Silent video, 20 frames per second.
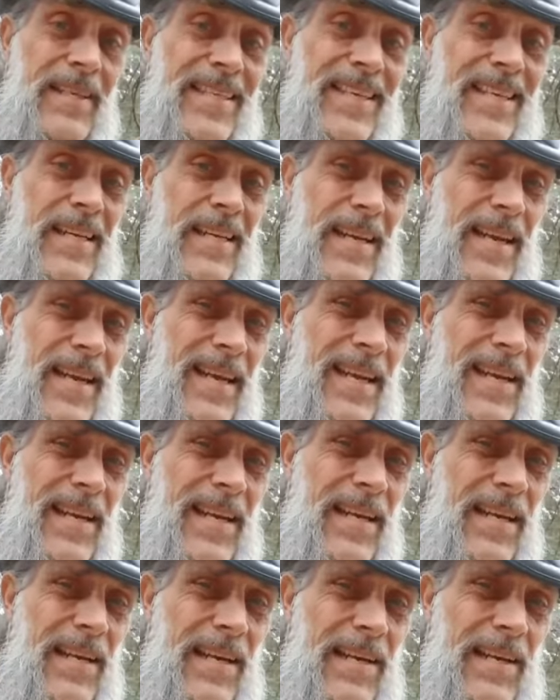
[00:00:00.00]
to get
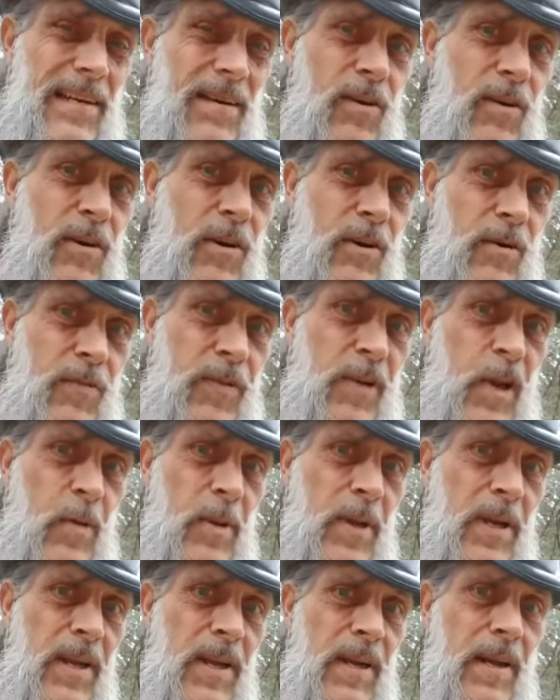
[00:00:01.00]
ahead or her
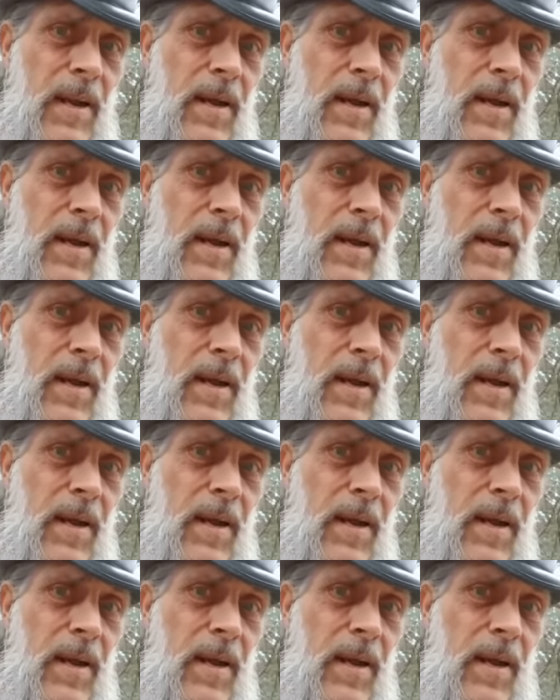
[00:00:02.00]
family